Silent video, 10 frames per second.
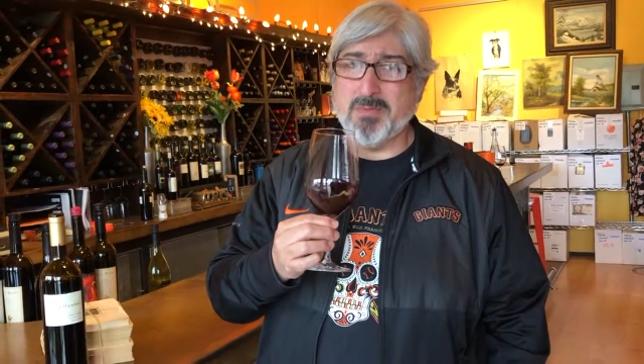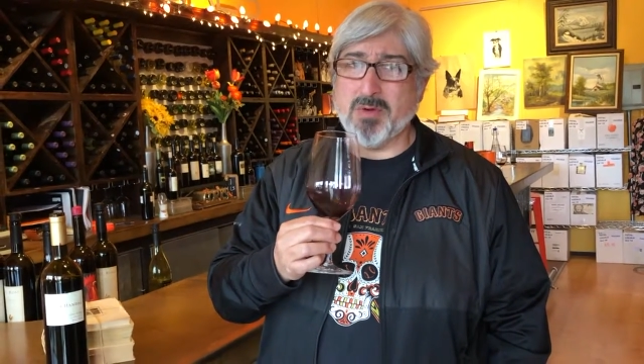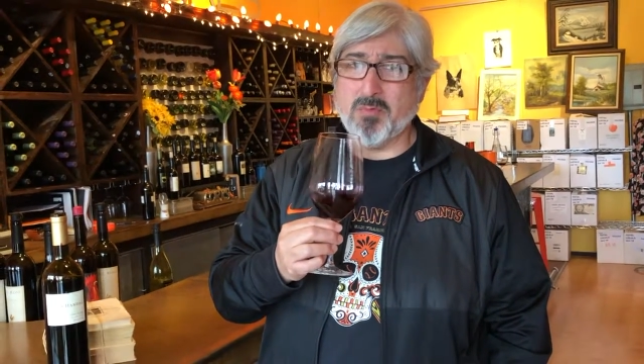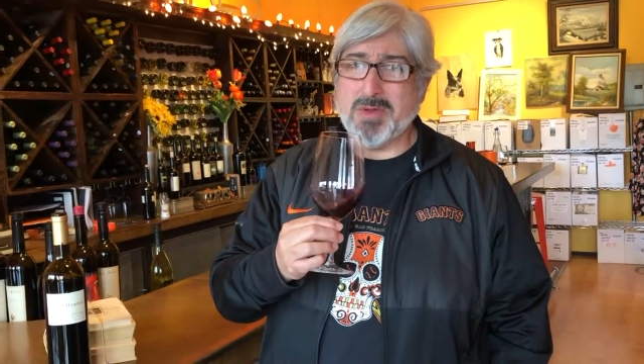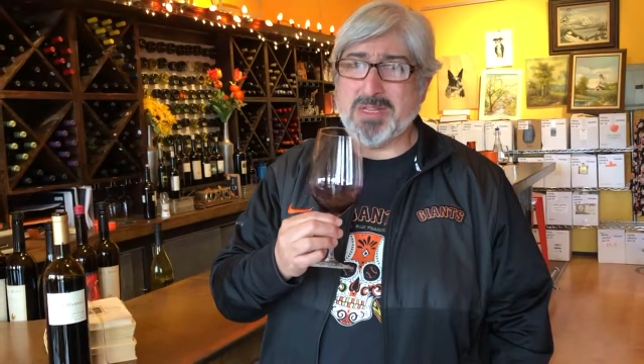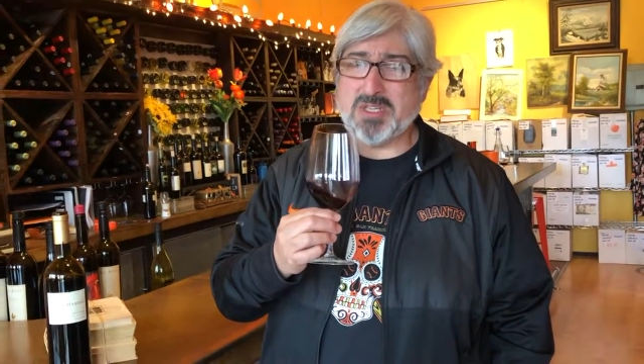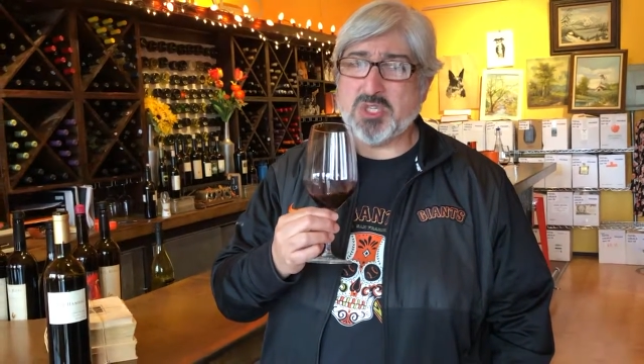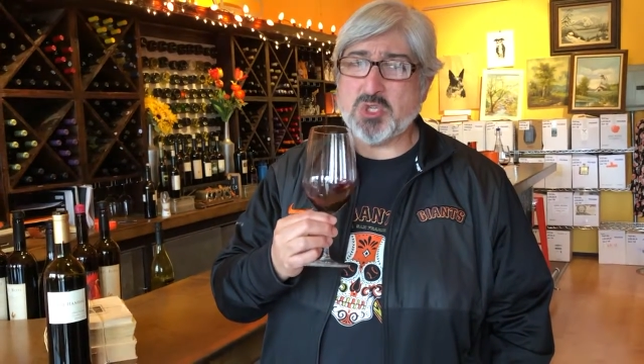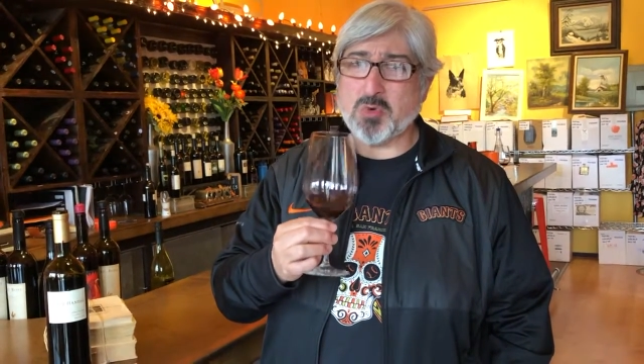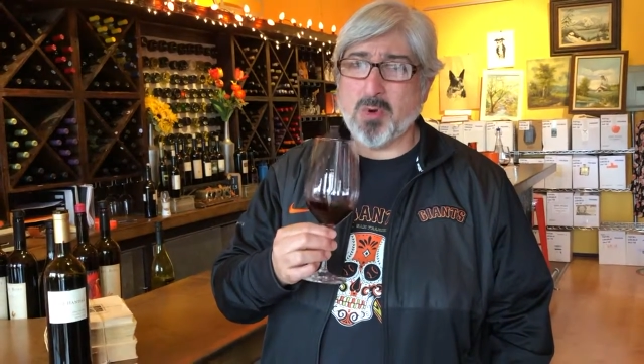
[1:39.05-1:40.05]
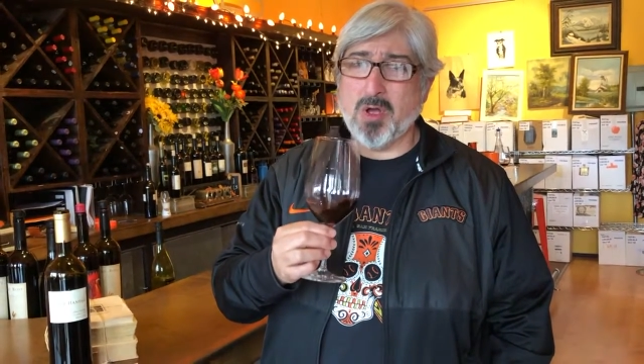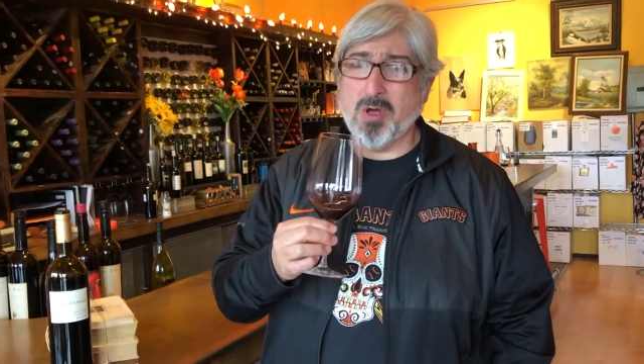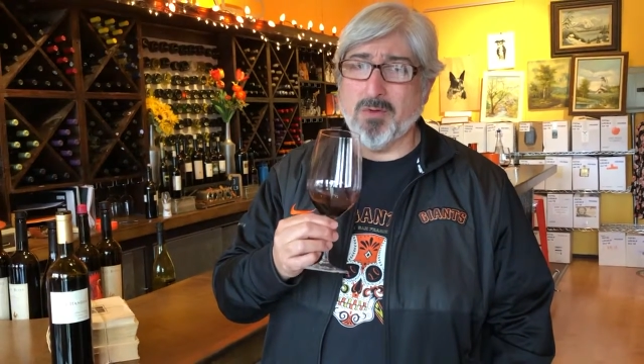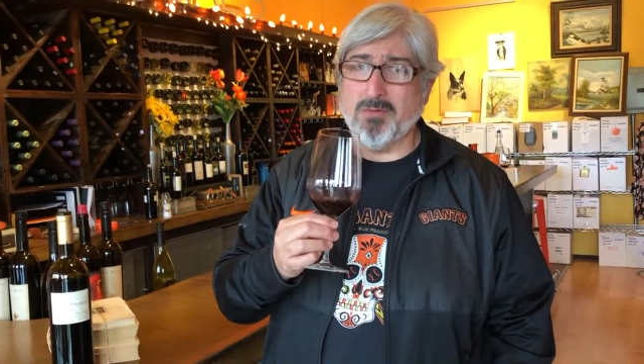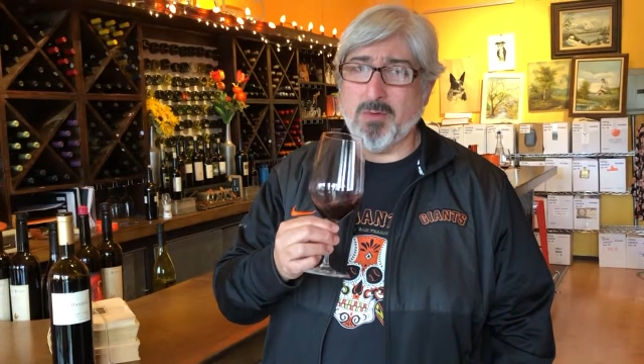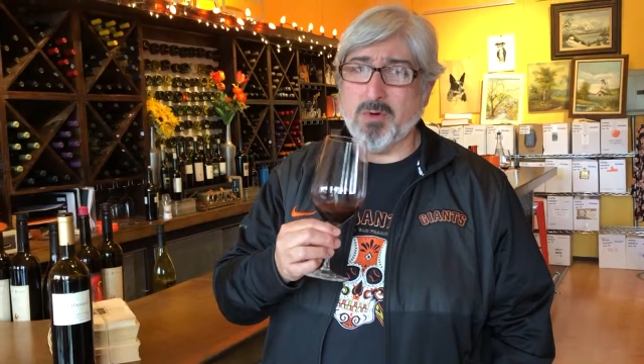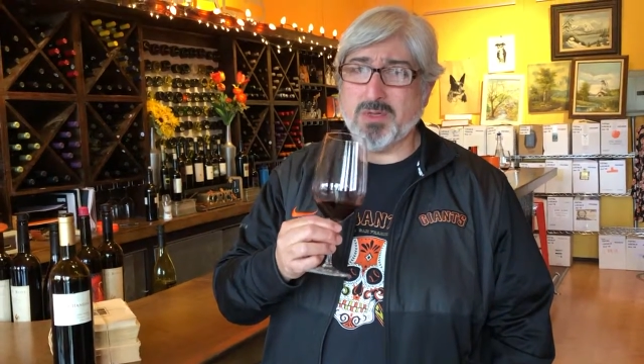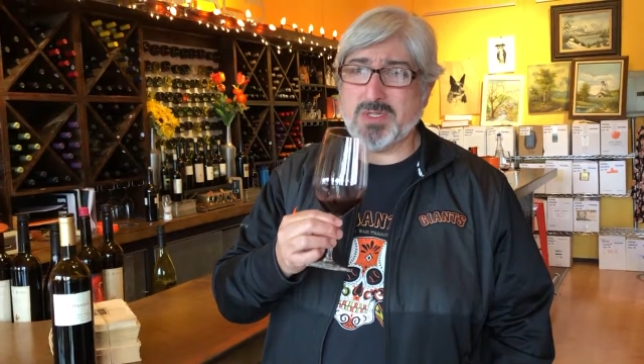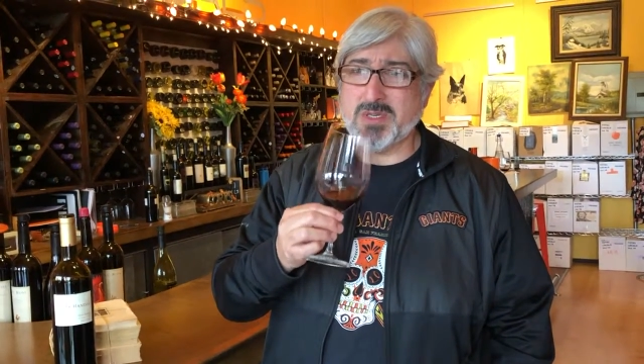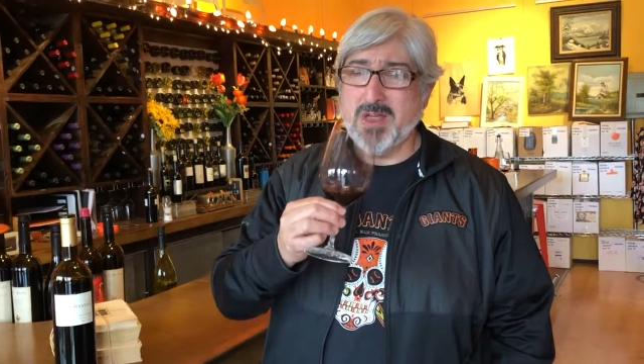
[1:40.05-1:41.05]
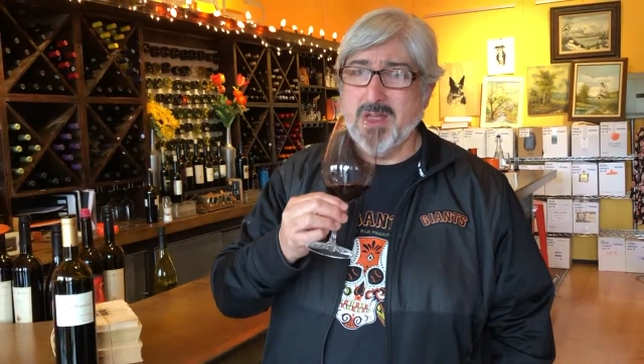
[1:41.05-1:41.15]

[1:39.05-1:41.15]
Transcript: but really strong focused